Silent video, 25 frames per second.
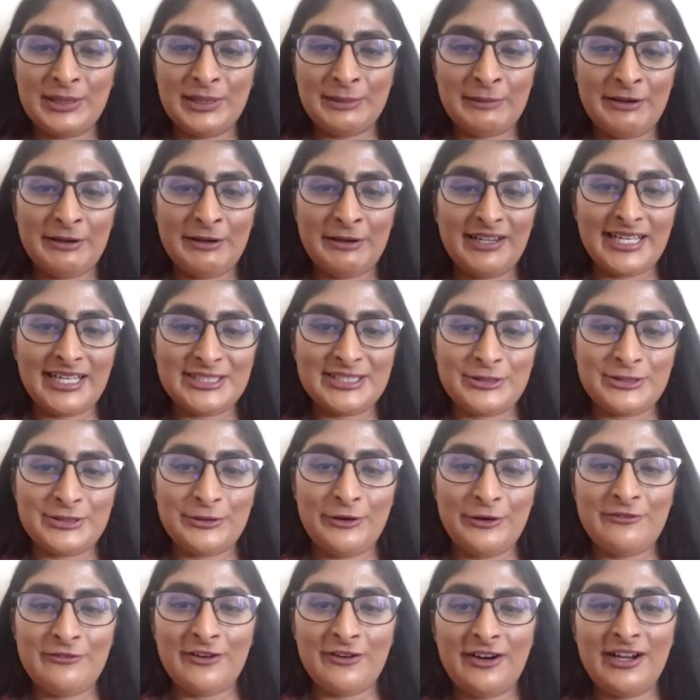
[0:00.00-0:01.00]
Mary has to
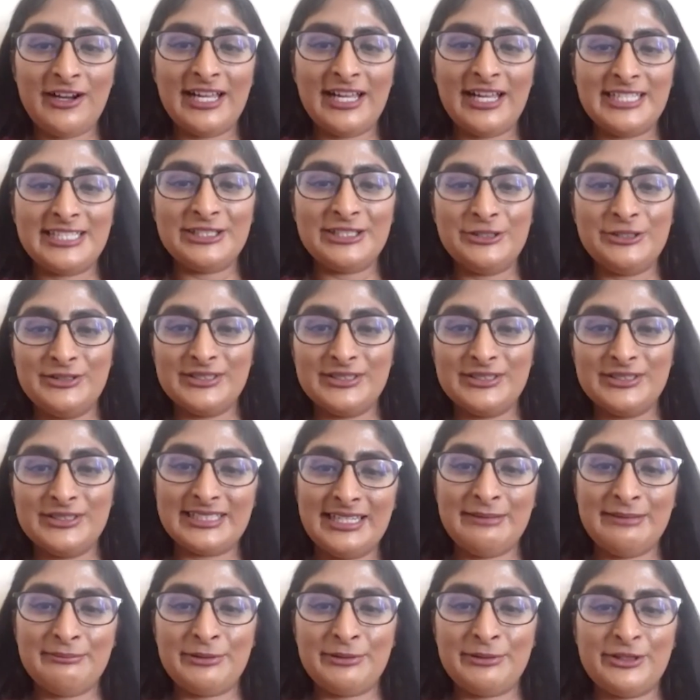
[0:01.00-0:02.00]
offer and use
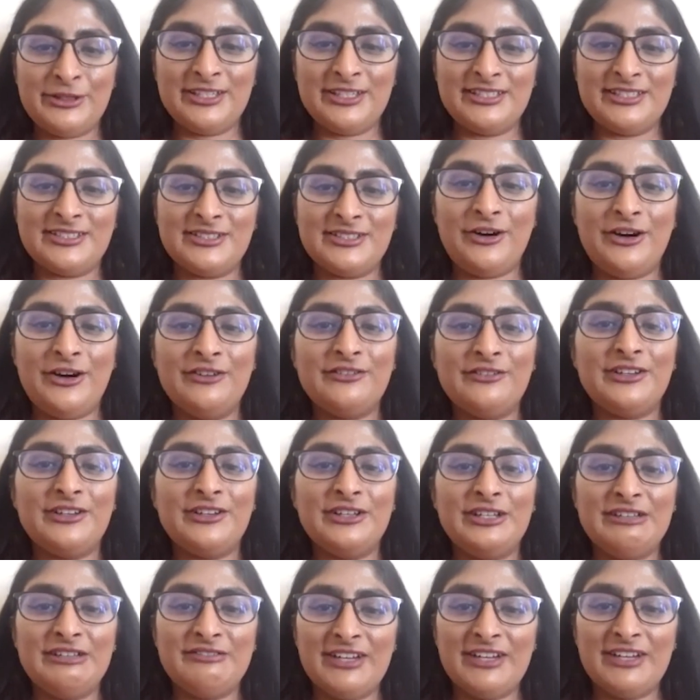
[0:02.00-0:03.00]
it, because after
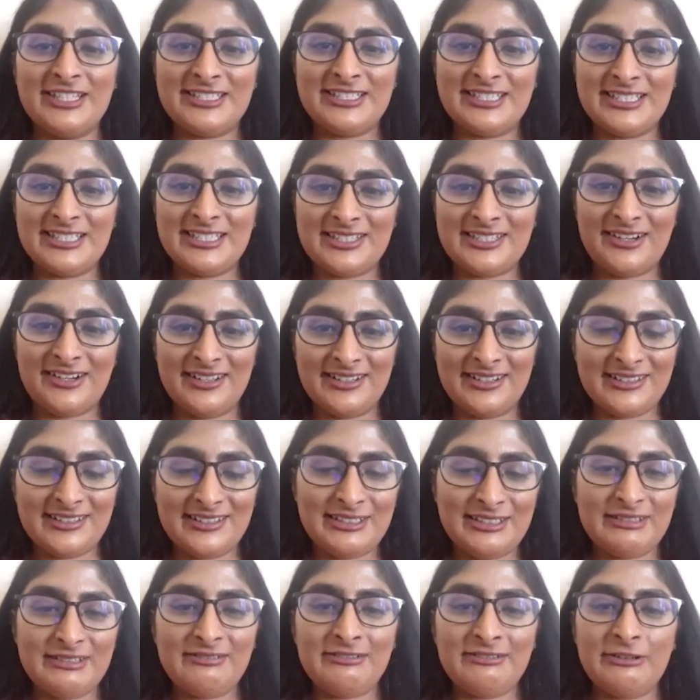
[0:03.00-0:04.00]
university's done,
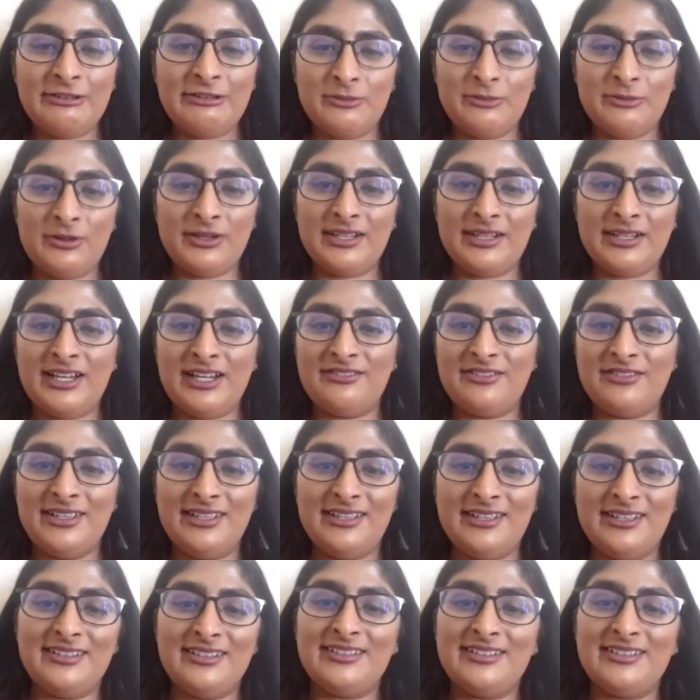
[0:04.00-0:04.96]
you won't have it.